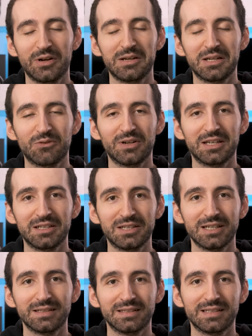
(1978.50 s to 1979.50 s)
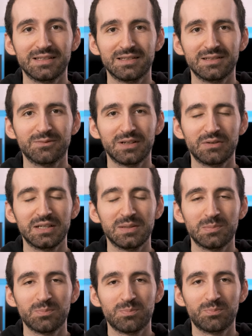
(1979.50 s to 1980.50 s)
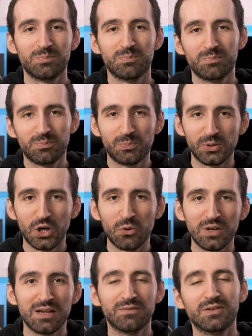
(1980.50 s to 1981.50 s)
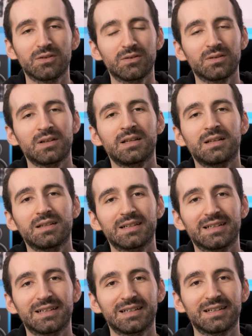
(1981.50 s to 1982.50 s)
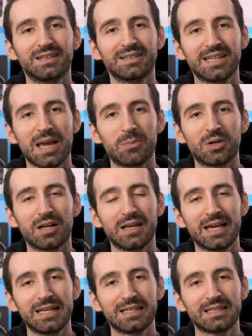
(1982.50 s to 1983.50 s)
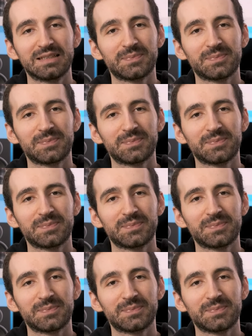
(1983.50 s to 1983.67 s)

really really good and very pro level uh, camera like.